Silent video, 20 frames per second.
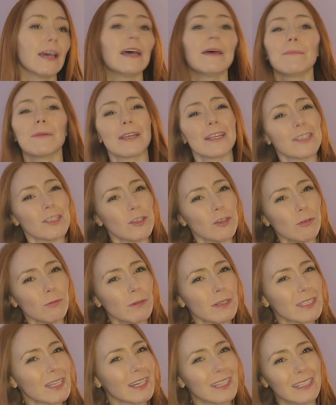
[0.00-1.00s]
because you don't want
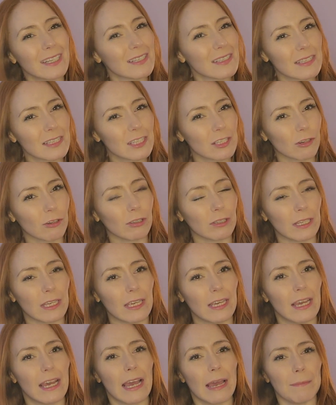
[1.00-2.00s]
to unnecessarily
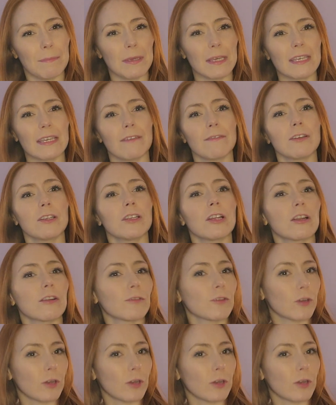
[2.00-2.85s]
be giving a lot of your